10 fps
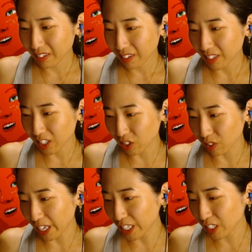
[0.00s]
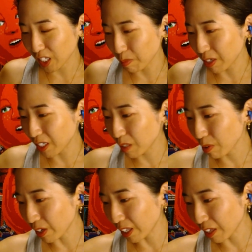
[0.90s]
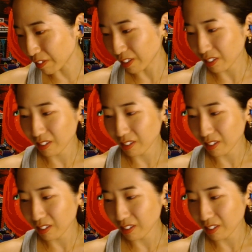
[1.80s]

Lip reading: This is your last He-Man emote? I love it.